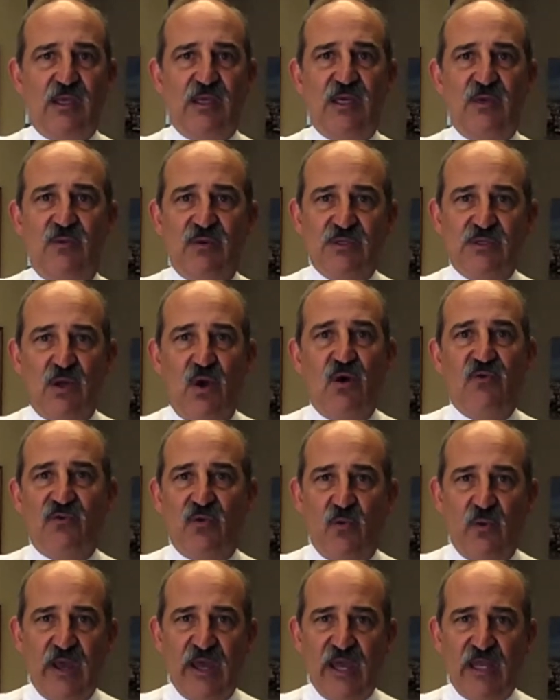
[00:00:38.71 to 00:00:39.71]
he was
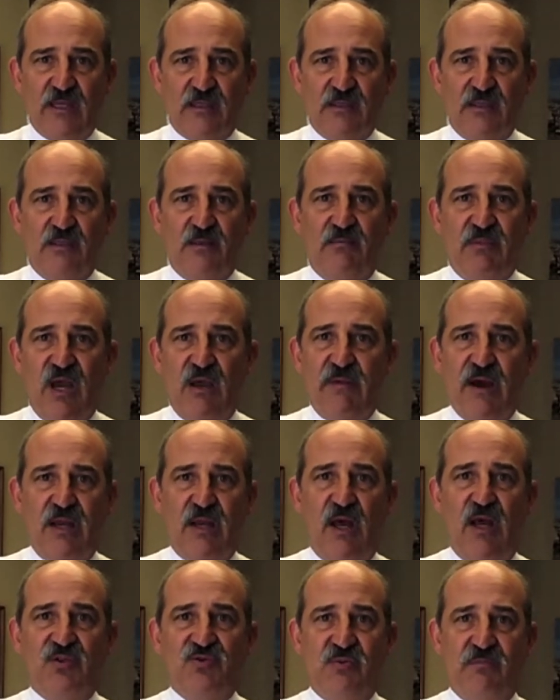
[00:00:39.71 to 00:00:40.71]
overweight by about
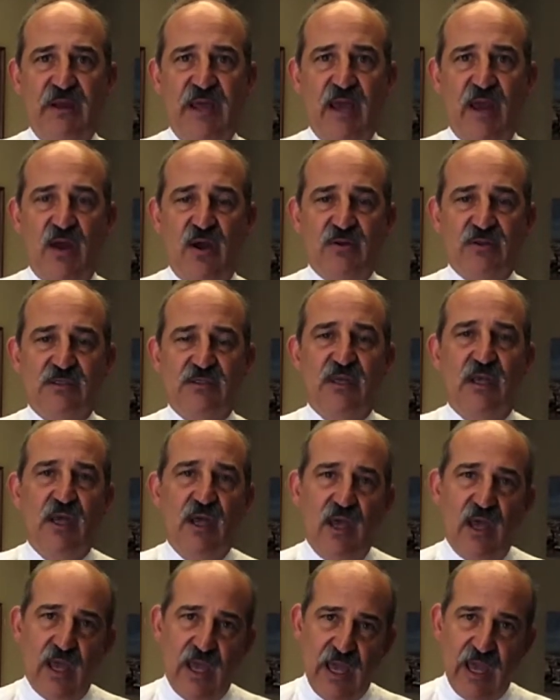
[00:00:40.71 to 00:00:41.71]
100 pounds,
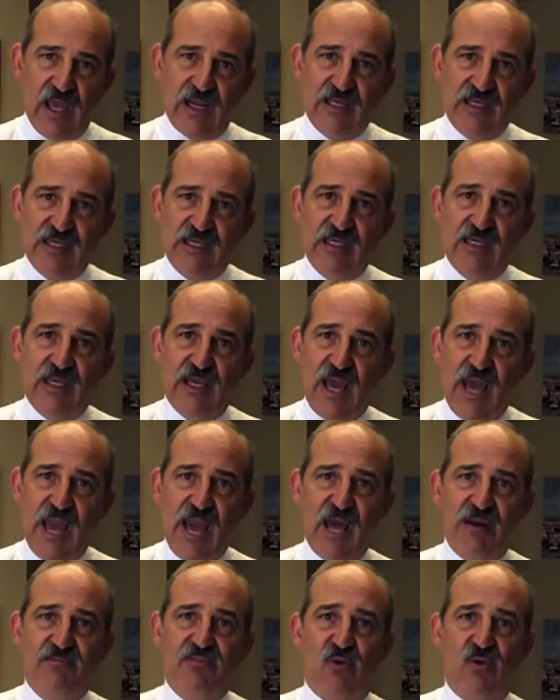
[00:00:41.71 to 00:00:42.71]
and he
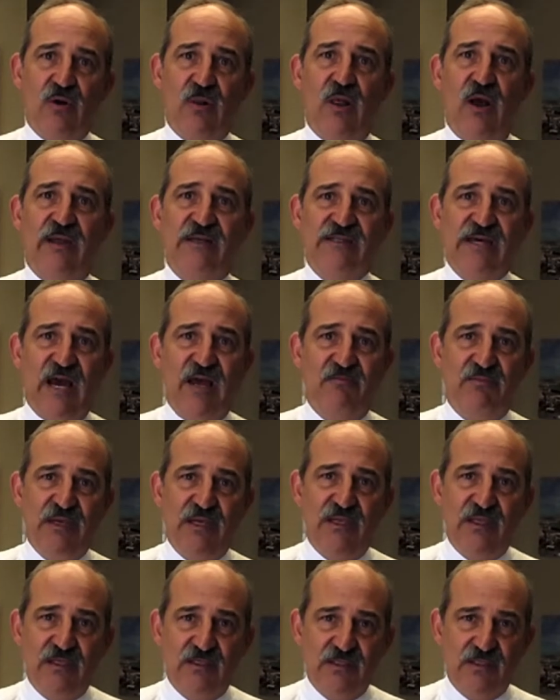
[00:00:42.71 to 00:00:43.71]
had borderline
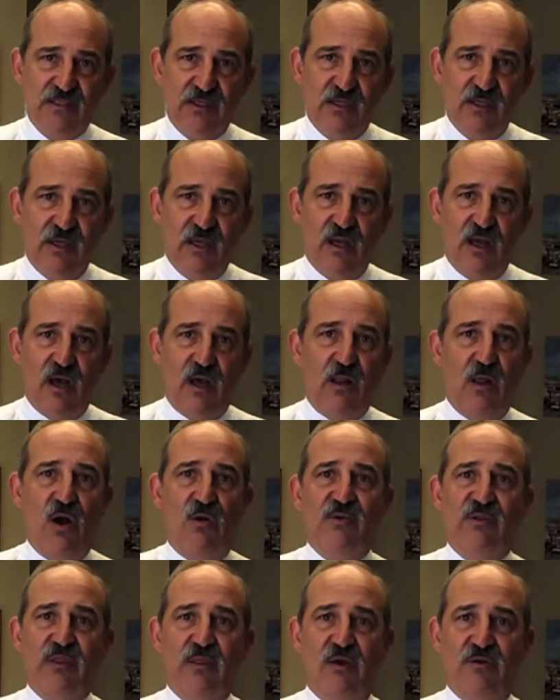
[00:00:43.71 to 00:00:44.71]
diabetes
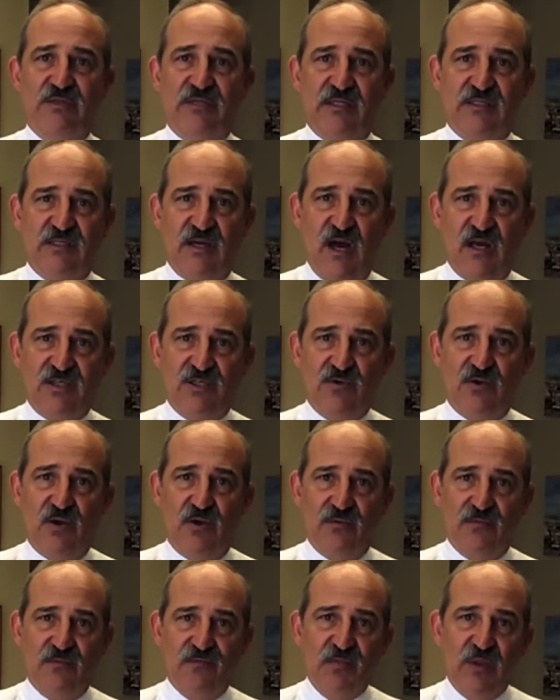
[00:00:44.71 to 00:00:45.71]
along with low
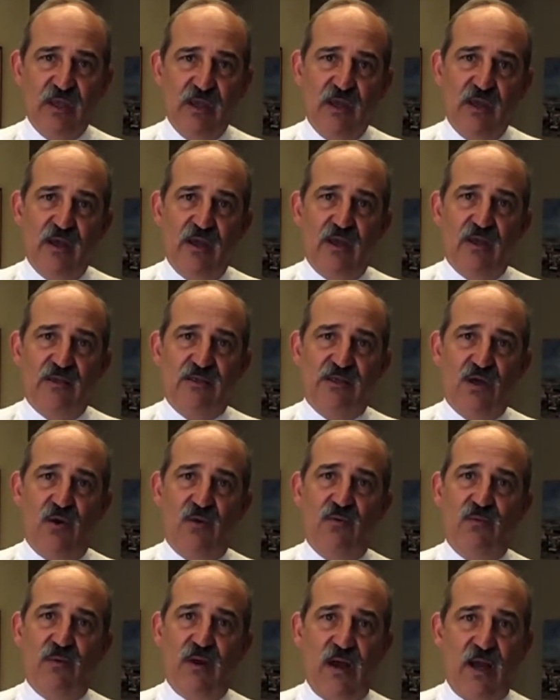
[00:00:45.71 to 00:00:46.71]
testosterone.
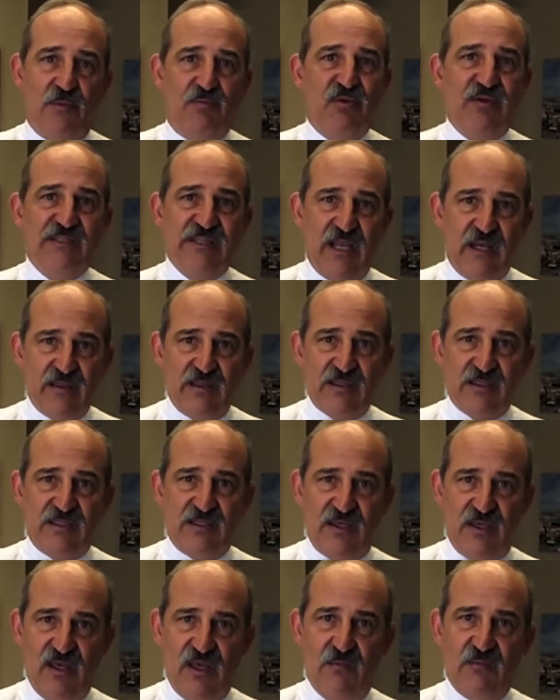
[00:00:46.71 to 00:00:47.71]
So I presented this
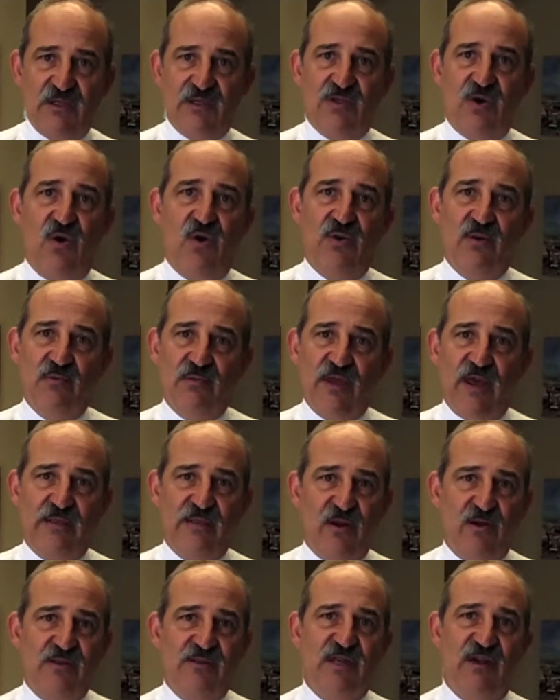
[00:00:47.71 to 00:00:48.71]
to him and told him that
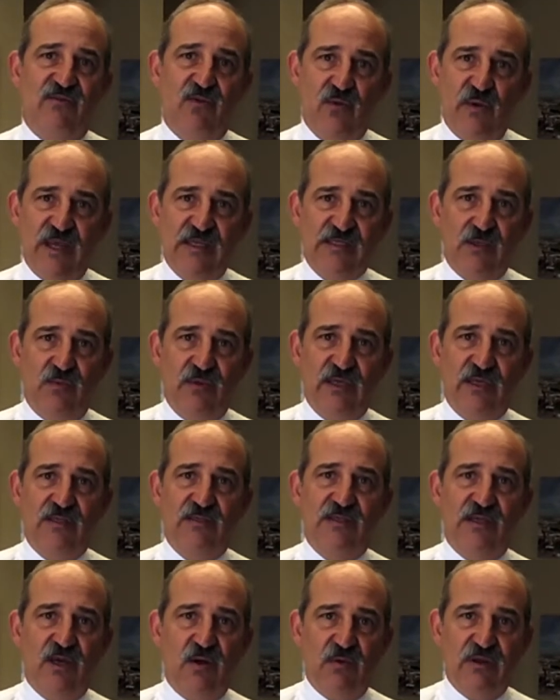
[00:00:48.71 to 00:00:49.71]
there are several ways that we can
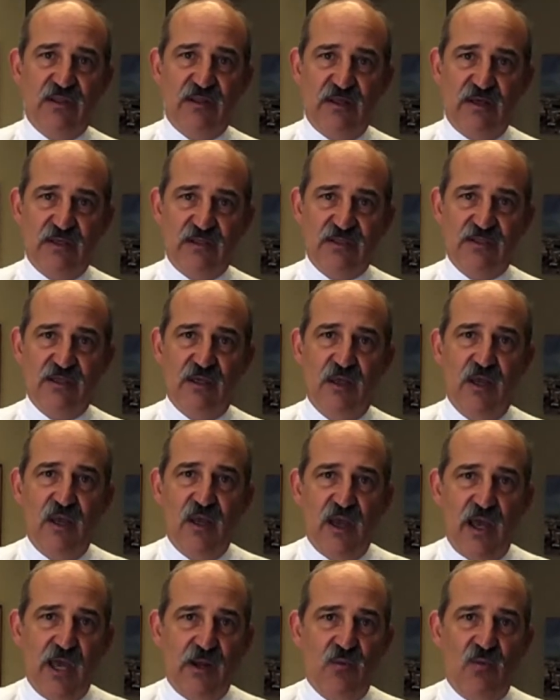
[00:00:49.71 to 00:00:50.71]
deal with this,
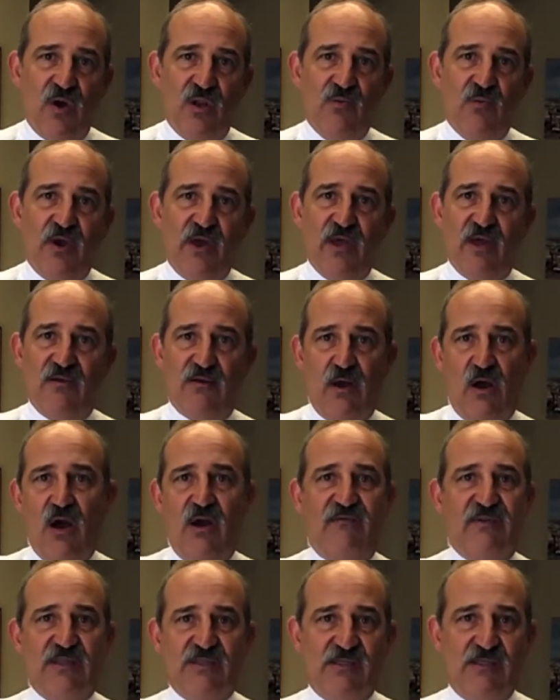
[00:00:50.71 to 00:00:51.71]
and one way
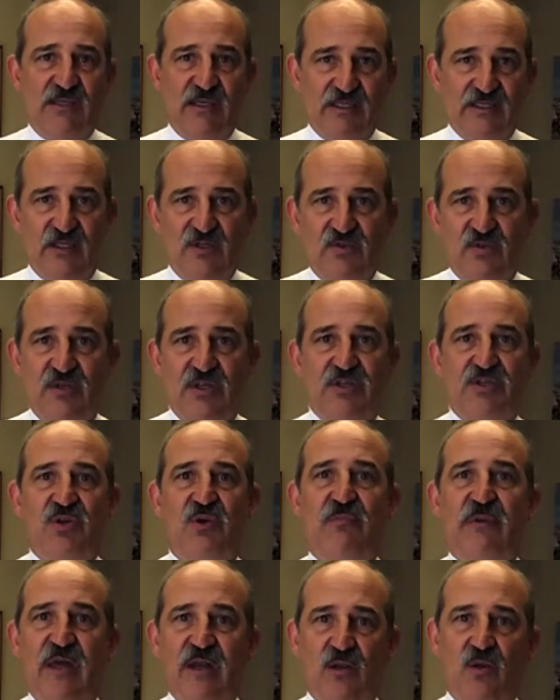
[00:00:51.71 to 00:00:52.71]
obviously is the
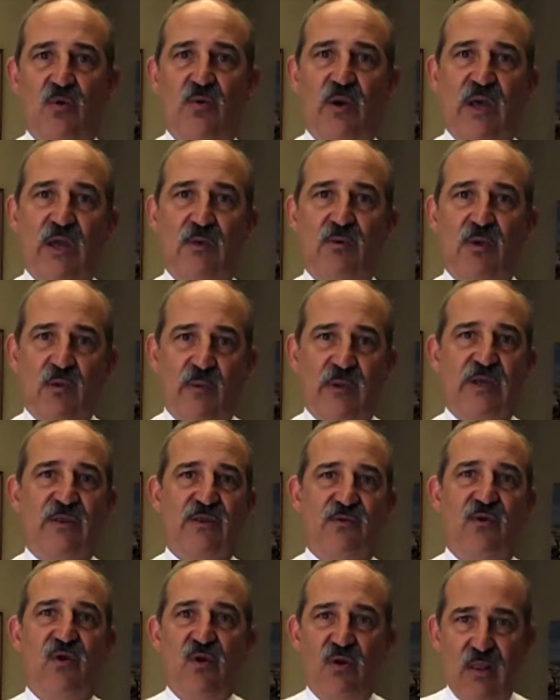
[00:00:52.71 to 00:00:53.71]
traditional medical way, where we can
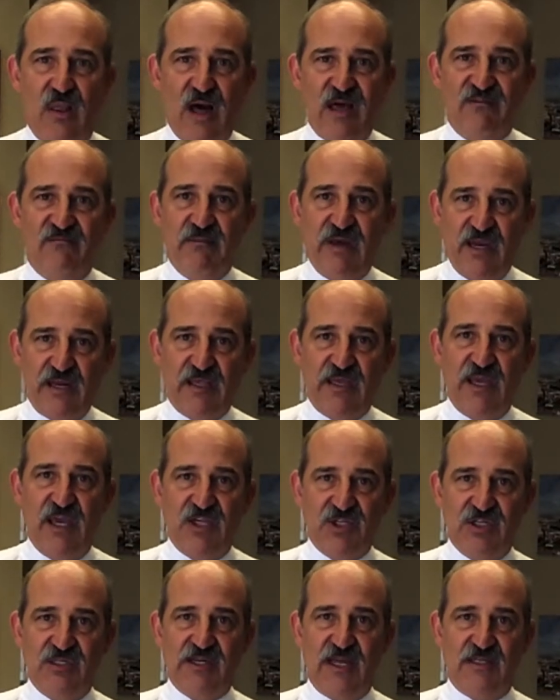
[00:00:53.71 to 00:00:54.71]
throw a lot of
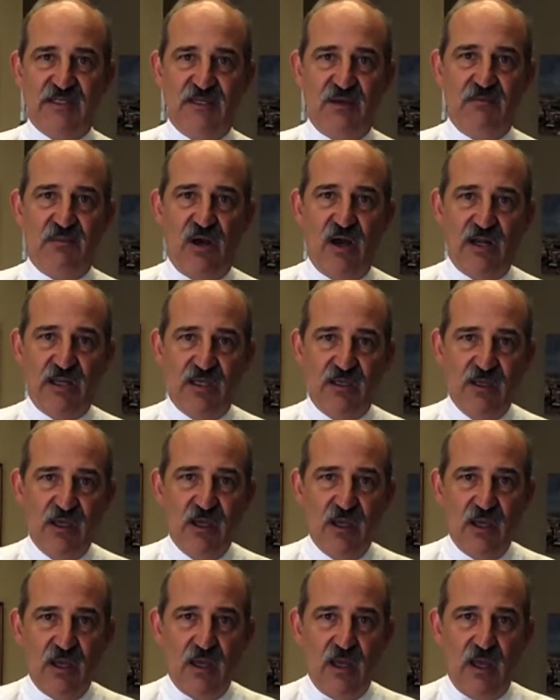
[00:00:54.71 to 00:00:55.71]
medications at somebody,
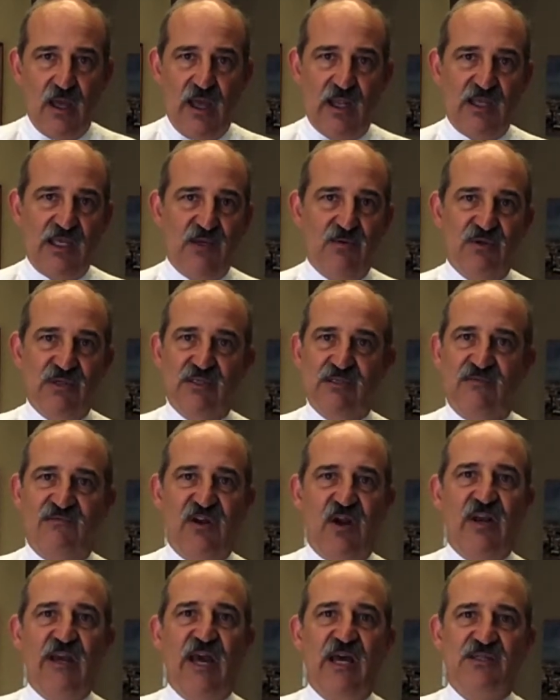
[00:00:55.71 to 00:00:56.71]
and he was
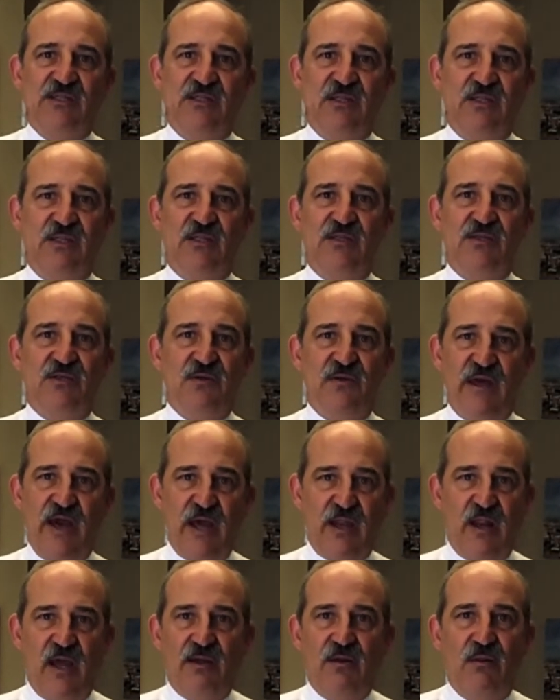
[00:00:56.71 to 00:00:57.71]
very hesitant to do
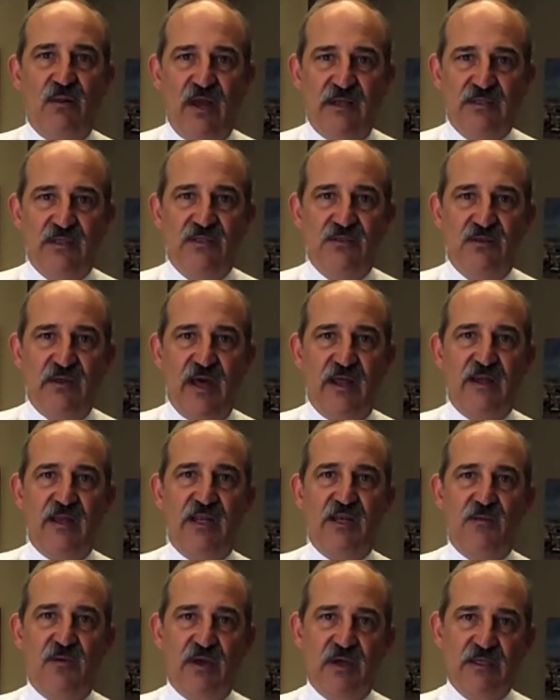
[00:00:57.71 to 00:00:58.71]
that, and I don't like to do that
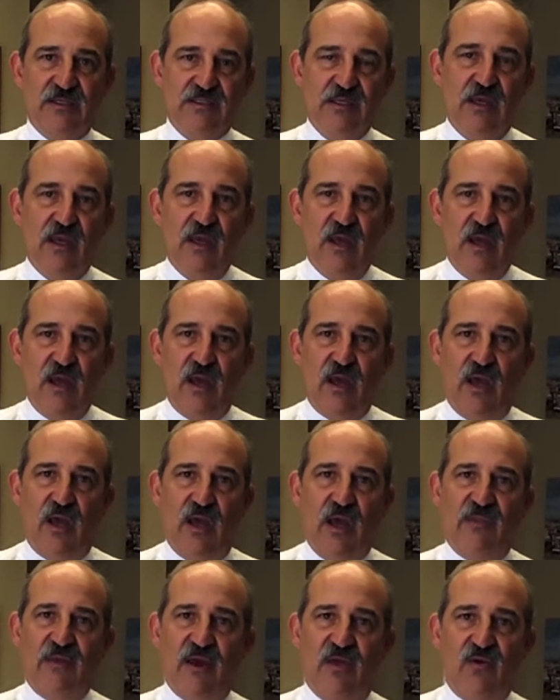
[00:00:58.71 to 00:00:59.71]
anyways.
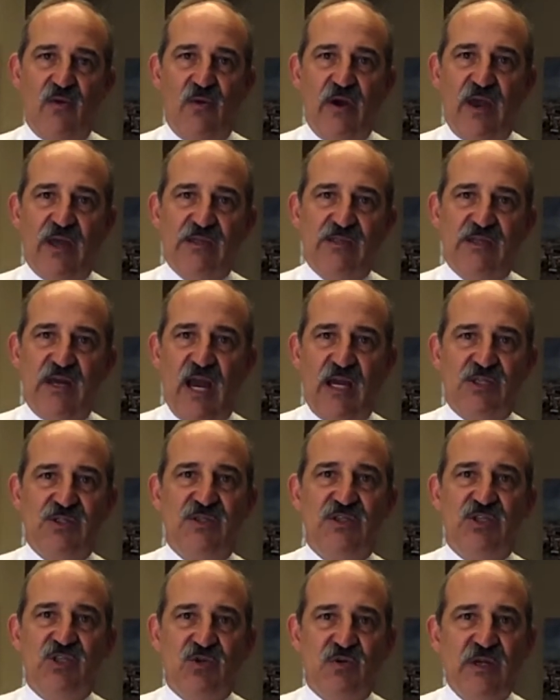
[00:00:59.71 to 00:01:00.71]
And the other way is to
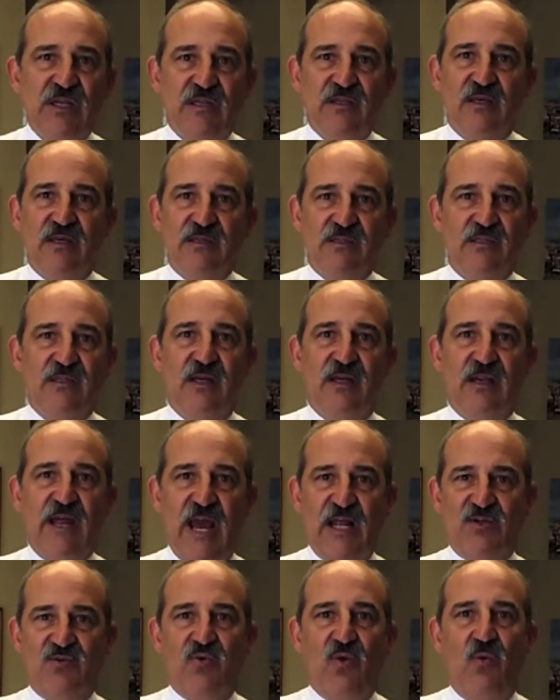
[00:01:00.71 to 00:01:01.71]
actually treat this in a
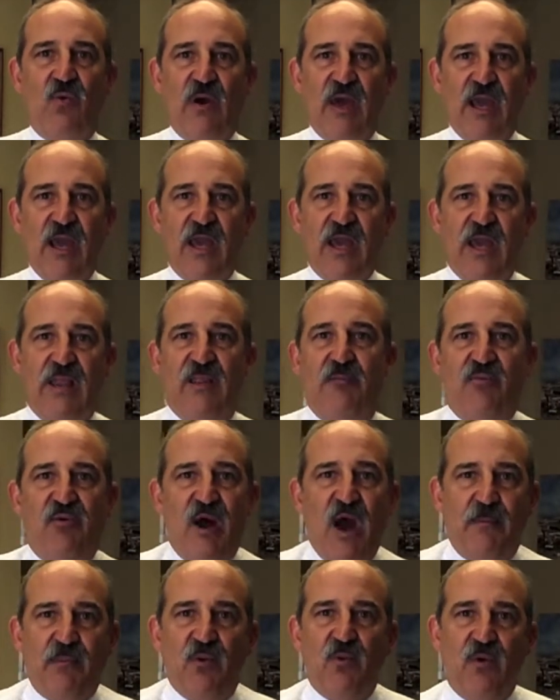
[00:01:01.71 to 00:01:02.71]
natural way and the
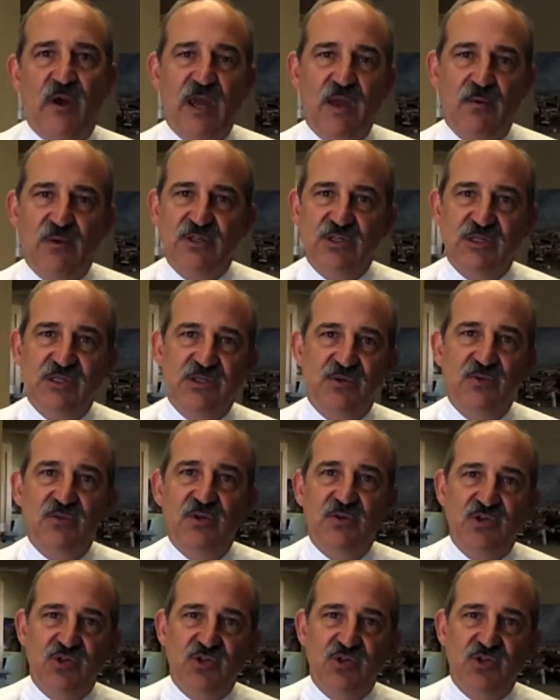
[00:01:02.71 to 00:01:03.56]
proper way, which is through